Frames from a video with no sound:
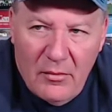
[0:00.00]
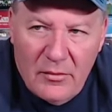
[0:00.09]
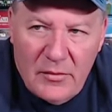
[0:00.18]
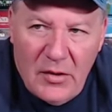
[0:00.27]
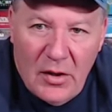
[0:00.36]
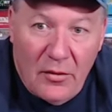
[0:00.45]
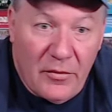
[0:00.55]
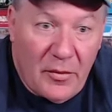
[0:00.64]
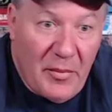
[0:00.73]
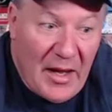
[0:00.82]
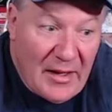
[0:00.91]
you know, for
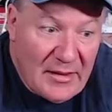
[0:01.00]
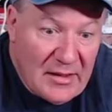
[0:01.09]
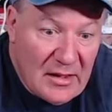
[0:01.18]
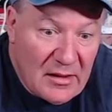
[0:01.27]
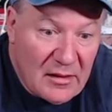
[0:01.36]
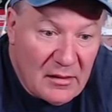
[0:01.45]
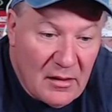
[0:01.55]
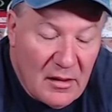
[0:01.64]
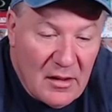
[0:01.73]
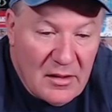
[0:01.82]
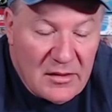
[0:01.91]
painting,
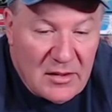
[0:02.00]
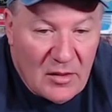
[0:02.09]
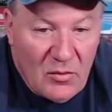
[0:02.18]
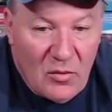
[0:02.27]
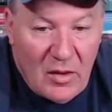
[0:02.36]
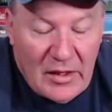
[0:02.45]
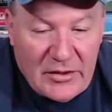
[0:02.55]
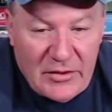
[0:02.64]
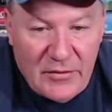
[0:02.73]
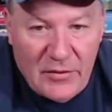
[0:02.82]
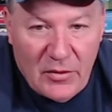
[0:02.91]
some watch
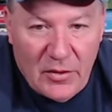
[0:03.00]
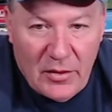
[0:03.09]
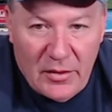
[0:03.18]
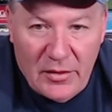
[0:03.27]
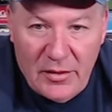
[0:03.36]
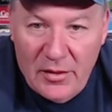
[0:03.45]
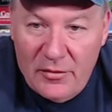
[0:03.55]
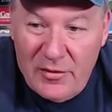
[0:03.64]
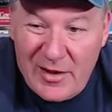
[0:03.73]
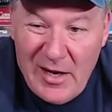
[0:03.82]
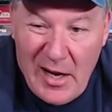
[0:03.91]
for, you know,
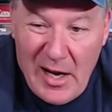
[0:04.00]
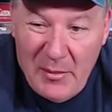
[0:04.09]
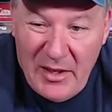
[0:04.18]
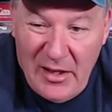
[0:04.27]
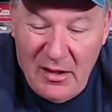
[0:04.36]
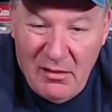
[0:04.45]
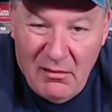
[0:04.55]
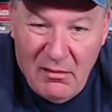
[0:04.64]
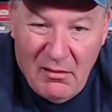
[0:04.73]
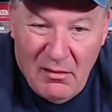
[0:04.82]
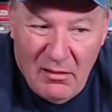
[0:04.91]
for comedy.
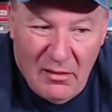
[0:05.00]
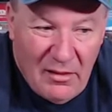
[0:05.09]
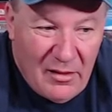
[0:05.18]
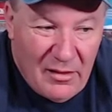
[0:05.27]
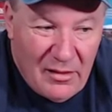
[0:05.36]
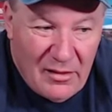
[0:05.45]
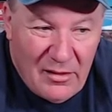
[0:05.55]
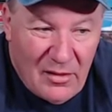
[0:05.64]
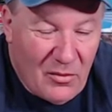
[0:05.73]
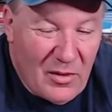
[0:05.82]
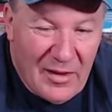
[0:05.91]
You know,
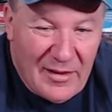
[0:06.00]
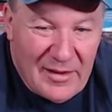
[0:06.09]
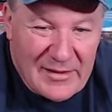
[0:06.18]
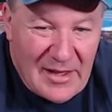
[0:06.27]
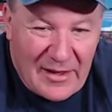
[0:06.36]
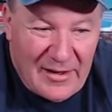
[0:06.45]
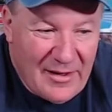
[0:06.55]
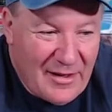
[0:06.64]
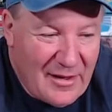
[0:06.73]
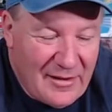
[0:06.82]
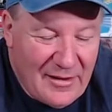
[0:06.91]
one of the things that can
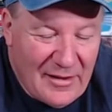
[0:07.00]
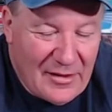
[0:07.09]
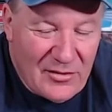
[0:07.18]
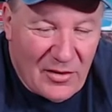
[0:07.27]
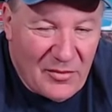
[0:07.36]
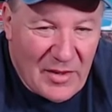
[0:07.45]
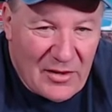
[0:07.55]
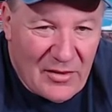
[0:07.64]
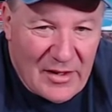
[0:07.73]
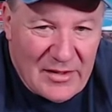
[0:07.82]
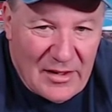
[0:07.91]
uh, that drove me
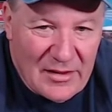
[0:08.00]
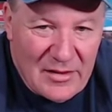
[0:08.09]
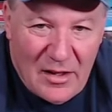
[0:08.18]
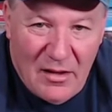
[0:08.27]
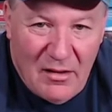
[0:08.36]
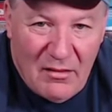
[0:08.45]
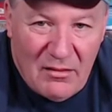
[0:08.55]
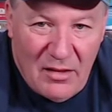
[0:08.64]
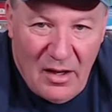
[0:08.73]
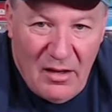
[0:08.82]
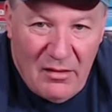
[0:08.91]
crazy is
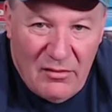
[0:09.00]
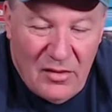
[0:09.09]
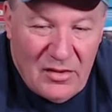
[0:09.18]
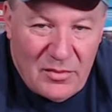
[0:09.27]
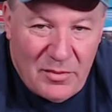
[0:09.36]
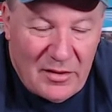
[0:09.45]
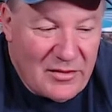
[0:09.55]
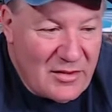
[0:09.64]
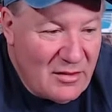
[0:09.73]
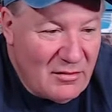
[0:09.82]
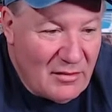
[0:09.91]
can this
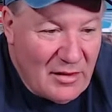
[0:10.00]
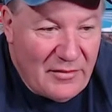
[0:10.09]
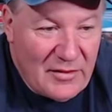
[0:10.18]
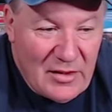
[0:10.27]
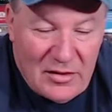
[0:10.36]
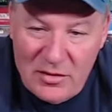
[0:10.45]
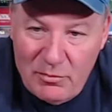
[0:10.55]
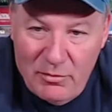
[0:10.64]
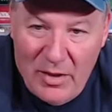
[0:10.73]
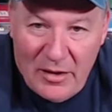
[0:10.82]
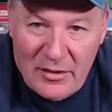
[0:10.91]
person lift this
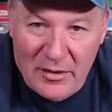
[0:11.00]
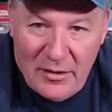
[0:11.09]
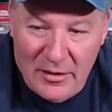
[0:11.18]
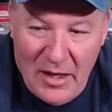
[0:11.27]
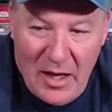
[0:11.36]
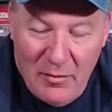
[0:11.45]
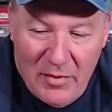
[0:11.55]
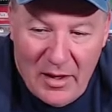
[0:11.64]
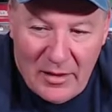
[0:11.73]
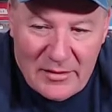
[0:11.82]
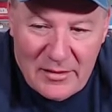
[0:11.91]
bo game
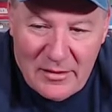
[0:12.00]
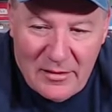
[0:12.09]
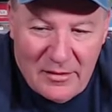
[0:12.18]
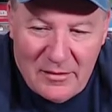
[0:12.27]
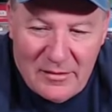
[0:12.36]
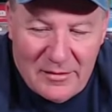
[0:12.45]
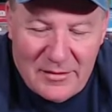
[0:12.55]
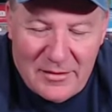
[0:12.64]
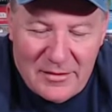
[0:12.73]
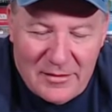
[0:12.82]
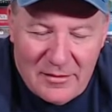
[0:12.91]
box? It's, it's